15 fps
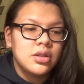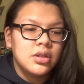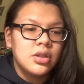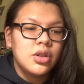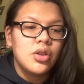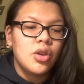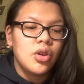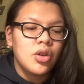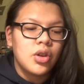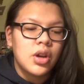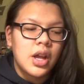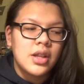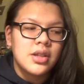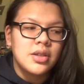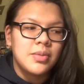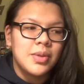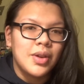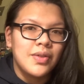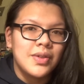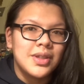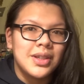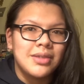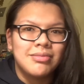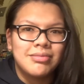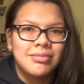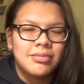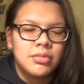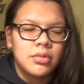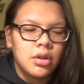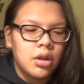You're not going to answer me, obviously.
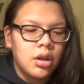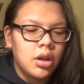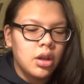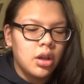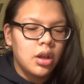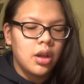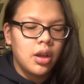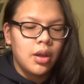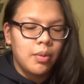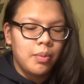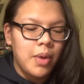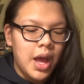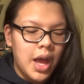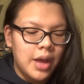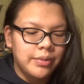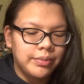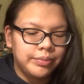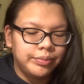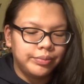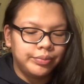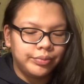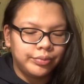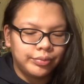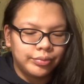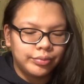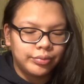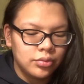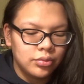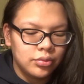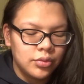But,
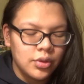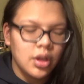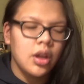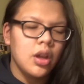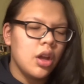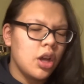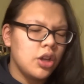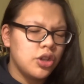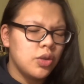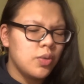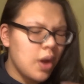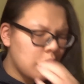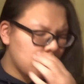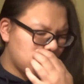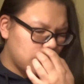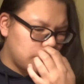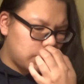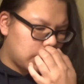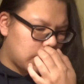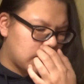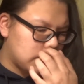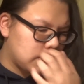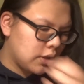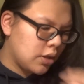oh, do you know what? I'll show you guys.